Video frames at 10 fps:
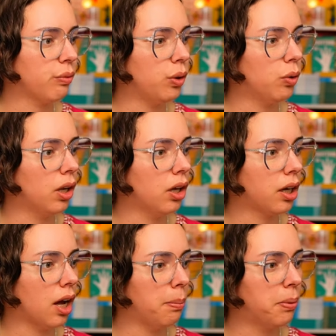if you
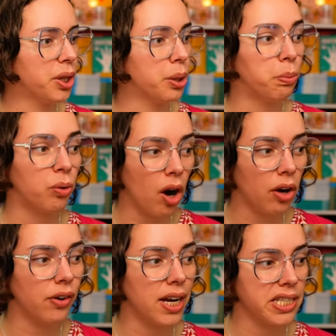look up the
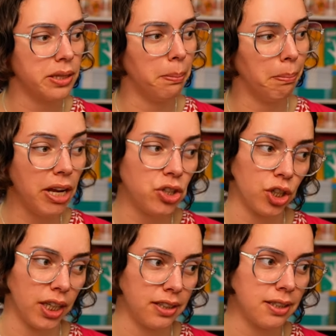Progress
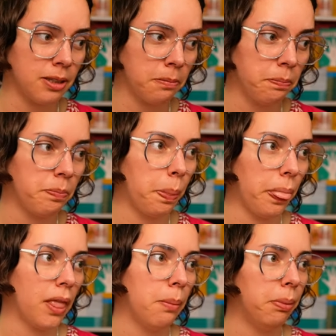Matrix,
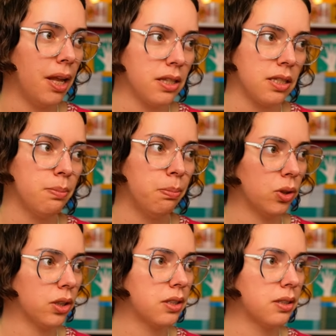Blitz
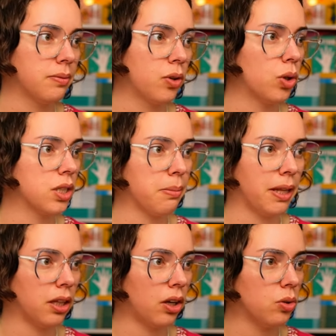Books, or
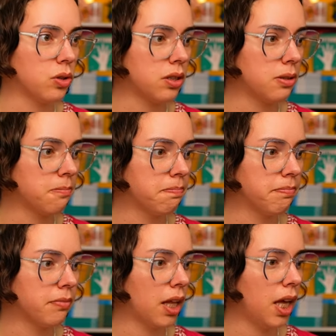Samantha Coates,
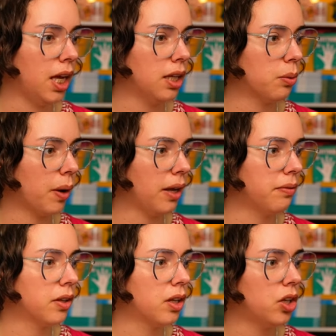either
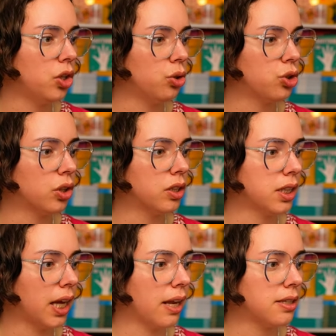way, you should
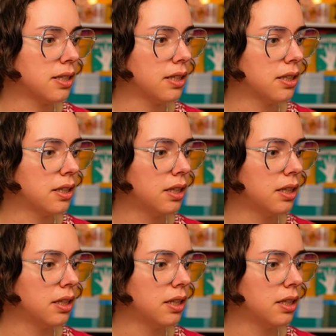get